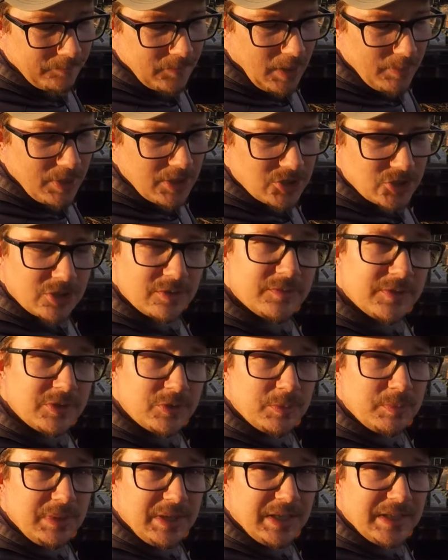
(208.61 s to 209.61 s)
I'm not sure if this
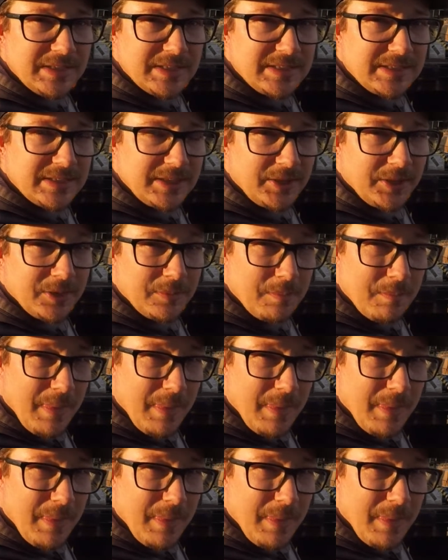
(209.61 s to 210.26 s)
would be considered